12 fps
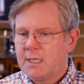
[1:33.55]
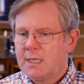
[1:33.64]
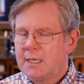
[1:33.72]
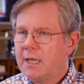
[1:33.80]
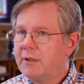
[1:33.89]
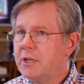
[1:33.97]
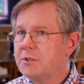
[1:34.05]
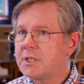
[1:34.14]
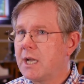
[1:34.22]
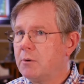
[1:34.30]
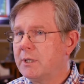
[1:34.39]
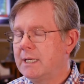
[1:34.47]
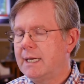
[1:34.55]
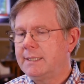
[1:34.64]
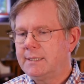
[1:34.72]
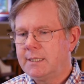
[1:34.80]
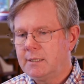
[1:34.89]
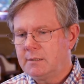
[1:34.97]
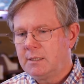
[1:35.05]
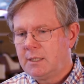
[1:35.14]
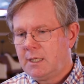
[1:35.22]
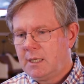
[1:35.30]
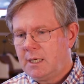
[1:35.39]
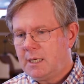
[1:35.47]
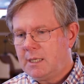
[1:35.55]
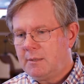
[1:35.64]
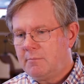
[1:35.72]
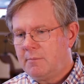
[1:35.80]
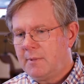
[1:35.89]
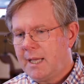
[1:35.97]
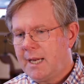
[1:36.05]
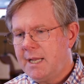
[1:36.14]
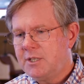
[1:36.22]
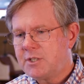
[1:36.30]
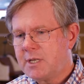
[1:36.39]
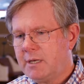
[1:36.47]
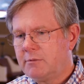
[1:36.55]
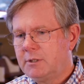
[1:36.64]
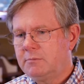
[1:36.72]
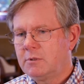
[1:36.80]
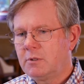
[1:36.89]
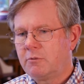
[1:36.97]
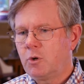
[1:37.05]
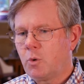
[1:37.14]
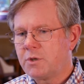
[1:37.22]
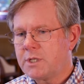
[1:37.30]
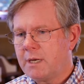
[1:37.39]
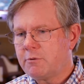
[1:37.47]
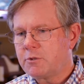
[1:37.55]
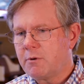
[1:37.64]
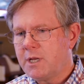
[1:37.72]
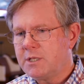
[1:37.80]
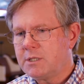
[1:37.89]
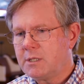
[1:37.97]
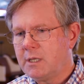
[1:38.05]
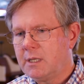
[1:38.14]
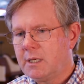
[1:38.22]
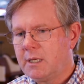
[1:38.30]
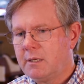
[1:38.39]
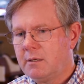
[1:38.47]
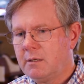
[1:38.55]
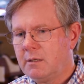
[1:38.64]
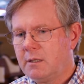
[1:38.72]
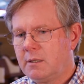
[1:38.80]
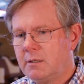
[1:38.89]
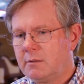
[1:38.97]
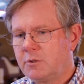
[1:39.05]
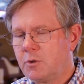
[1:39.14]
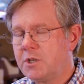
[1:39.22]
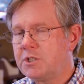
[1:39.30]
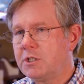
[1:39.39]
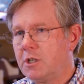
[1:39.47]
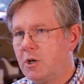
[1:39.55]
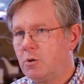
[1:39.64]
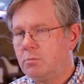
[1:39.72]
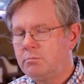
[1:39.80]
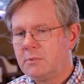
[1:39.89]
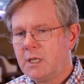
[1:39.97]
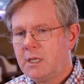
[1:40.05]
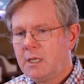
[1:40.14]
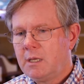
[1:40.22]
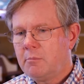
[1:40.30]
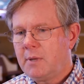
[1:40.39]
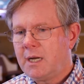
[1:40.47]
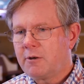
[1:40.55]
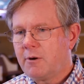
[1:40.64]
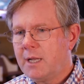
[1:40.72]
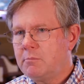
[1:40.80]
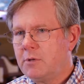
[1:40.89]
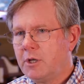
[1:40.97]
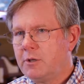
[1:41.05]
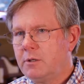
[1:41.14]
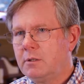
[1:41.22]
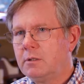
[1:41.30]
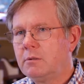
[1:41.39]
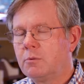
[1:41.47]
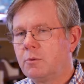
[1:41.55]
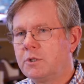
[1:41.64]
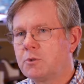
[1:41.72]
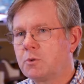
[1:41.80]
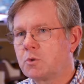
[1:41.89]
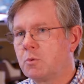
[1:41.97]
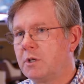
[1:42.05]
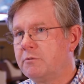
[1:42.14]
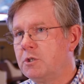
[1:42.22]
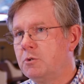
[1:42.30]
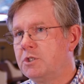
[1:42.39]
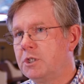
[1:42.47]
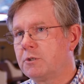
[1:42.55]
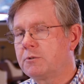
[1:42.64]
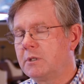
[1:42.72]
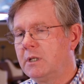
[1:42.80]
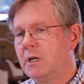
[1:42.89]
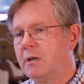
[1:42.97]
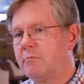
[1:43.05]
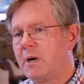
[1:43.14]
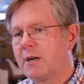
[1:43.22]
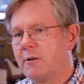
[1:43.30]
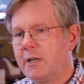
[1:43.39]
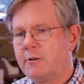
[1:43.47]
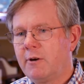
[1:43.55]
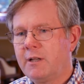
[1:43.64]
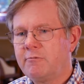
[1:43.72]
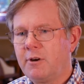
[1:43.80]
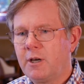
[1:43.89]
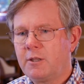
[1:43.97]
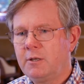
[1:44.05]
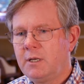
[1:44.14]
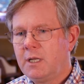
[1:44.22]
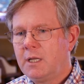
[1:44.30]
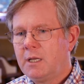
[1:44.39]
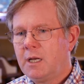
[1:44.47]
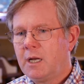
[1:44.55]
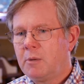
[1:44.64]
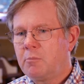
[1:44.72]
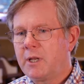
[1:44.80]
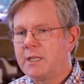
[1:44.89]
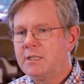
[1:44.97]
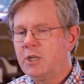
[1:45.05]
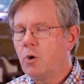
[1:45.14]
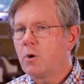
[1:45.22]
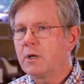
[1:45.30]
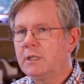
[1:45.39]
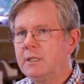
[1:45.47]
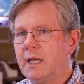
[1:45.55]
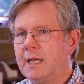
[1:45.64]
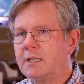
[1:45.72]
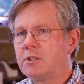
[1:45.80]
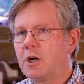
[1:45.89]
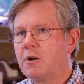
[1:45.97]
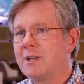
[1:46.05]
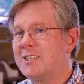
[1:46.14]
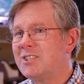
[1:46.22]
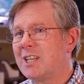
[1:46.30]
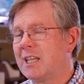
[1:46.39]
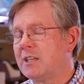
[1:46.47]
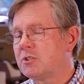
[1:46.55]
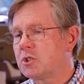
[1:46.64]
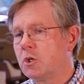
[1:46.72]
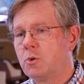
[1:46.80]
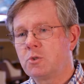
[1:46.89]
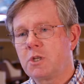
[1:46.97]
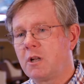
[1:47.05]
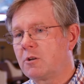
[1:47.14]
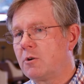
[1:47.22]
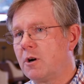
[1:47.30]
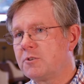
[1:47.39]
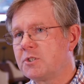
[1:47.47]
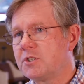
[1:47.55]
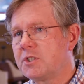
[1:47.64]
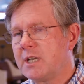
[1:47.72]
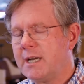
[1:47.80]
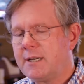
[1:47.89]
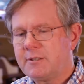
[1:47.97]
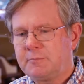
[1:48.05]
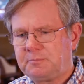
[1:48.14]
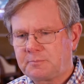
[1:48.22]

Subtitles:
Now, here's how we got there. At age 7, of course, I was raised in a Christian home. My grandmother, which was one of 2 children of my great-grandfather, played the organ and taught in singing schools all across the South.